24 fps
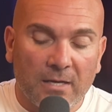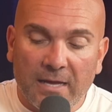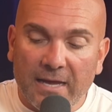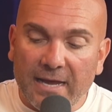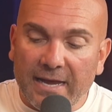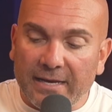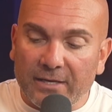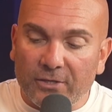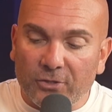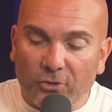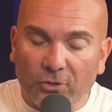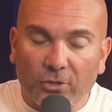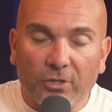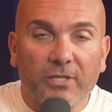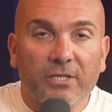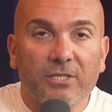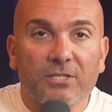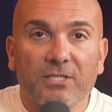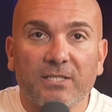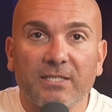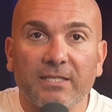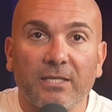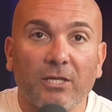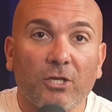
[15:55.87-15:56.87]
and you're going to
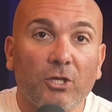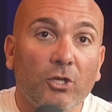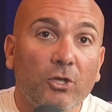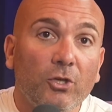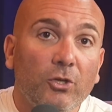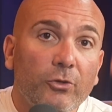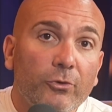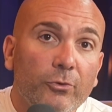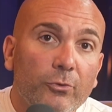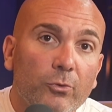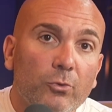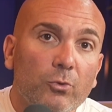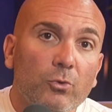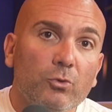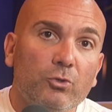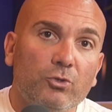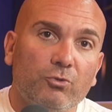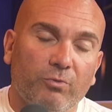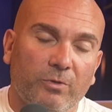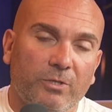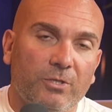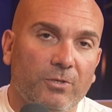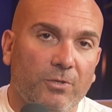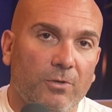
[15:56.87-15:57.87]
see a
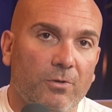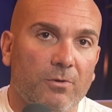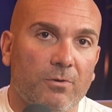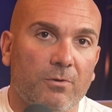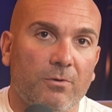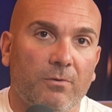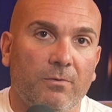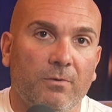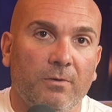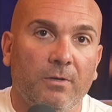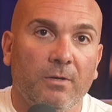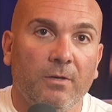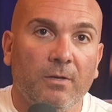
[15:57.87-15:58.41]
huge return